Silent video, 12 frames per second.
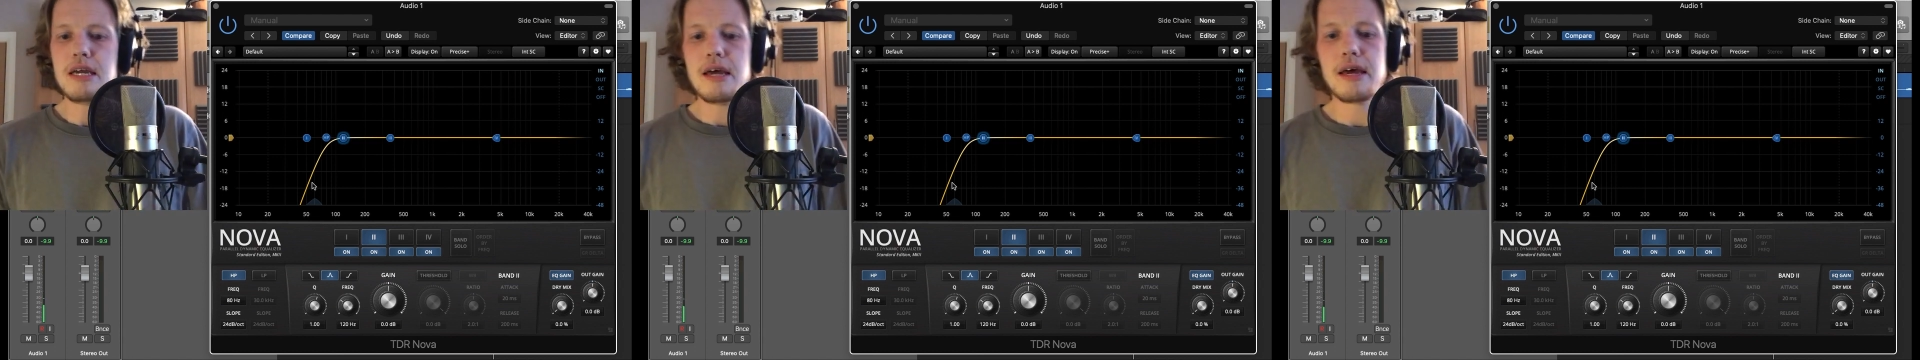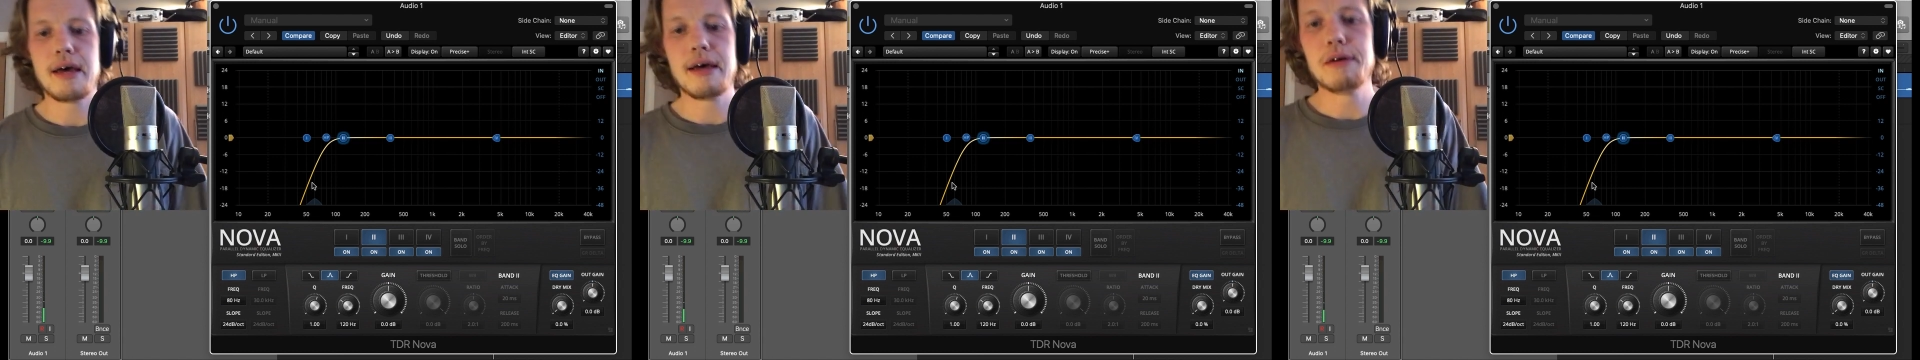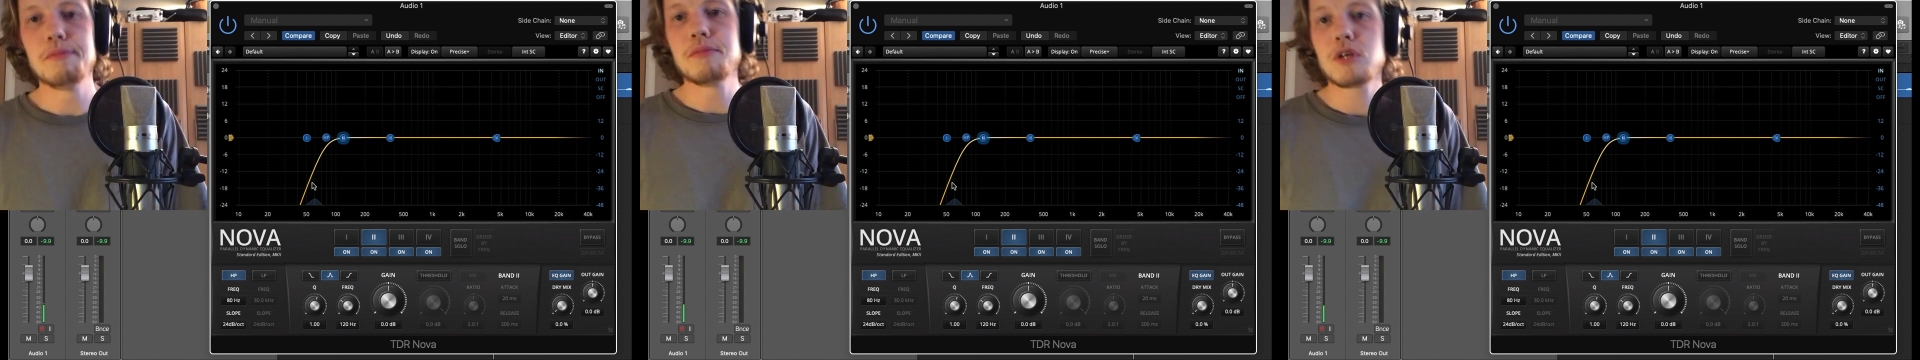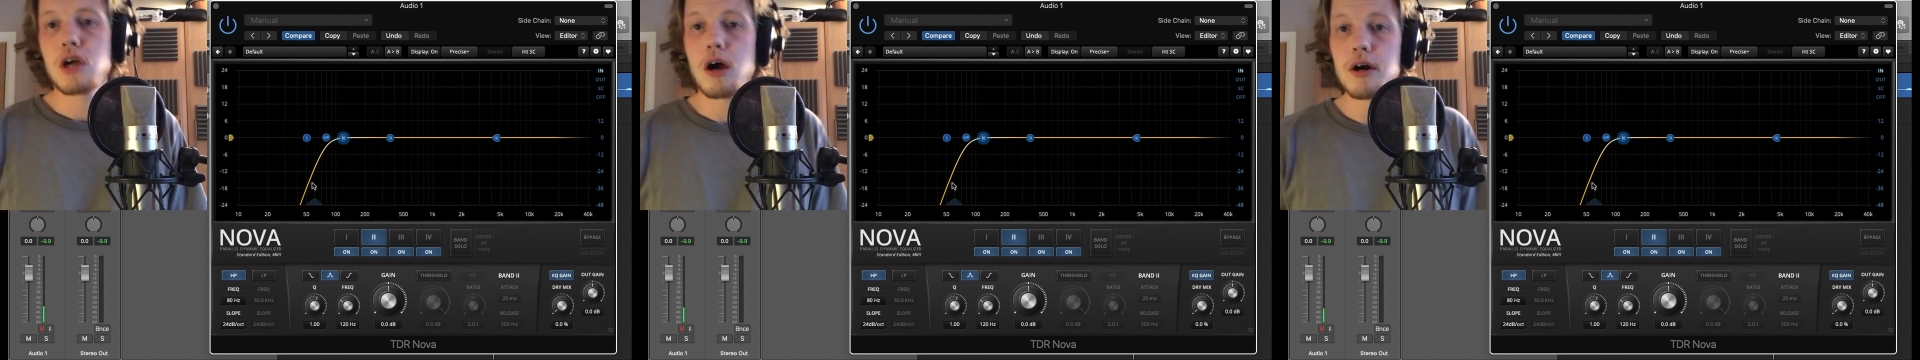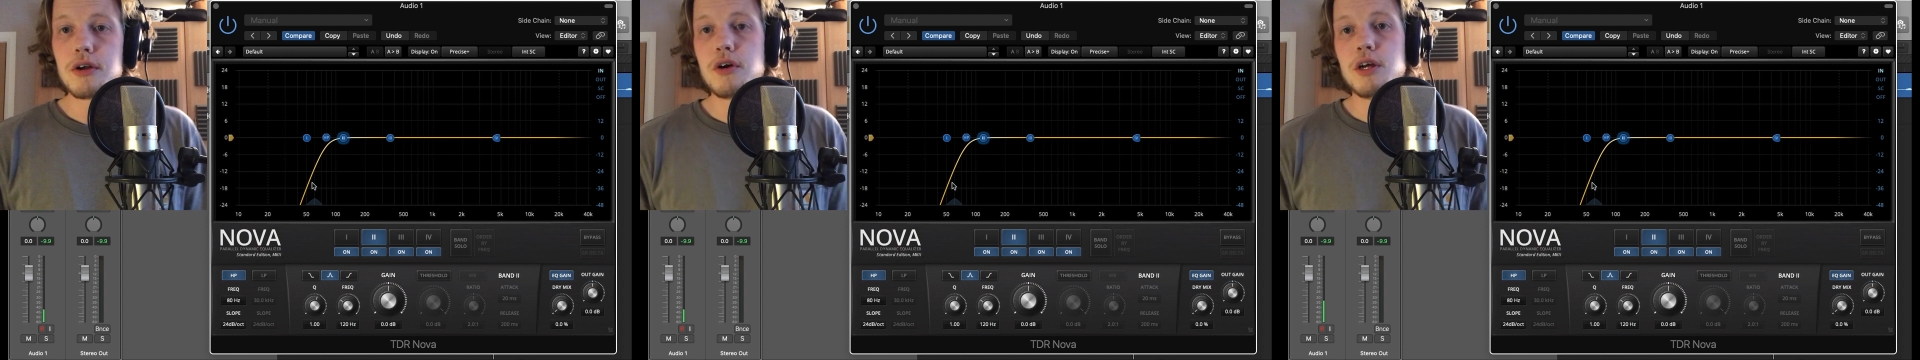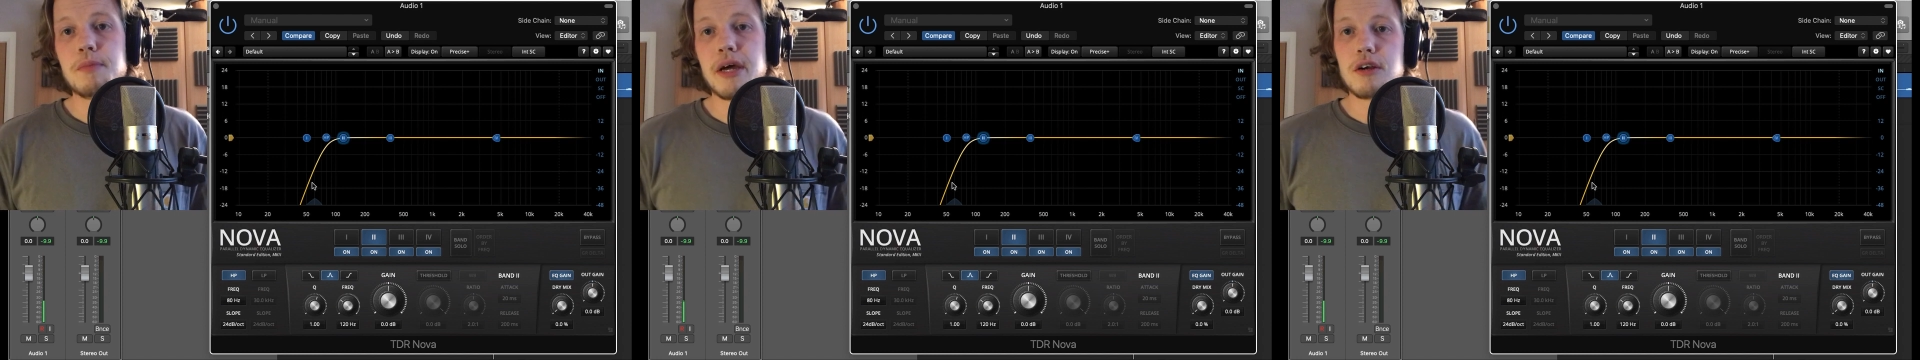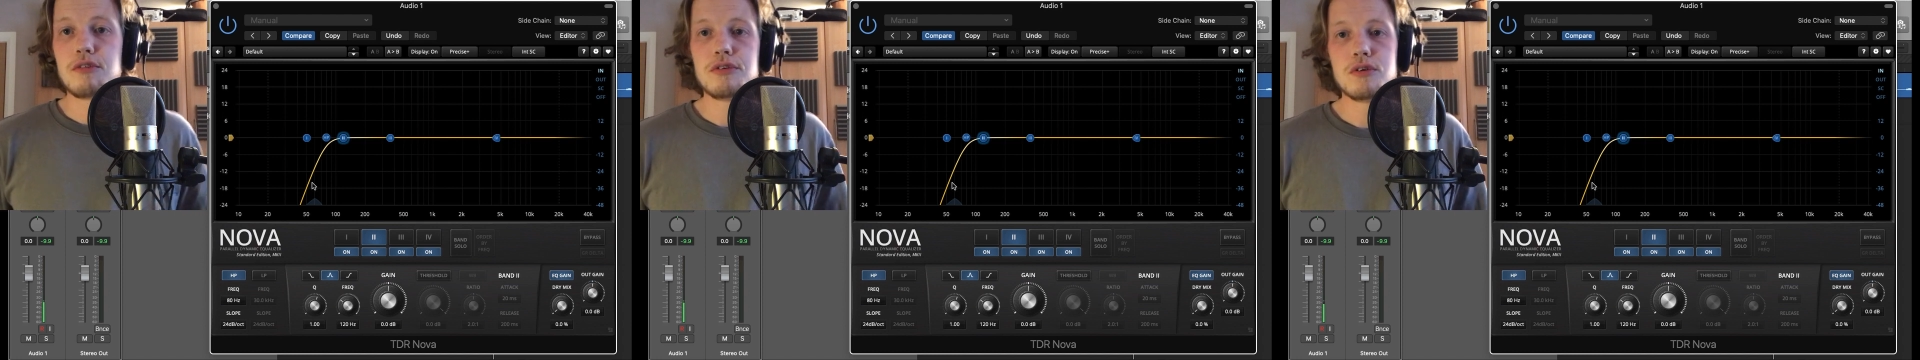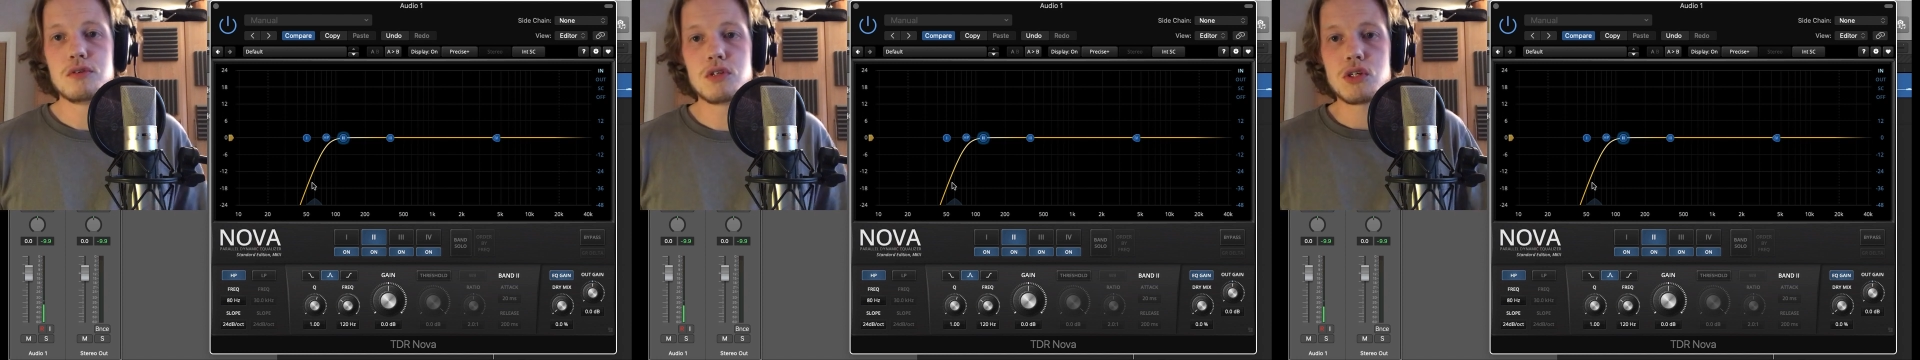cardioid microphones.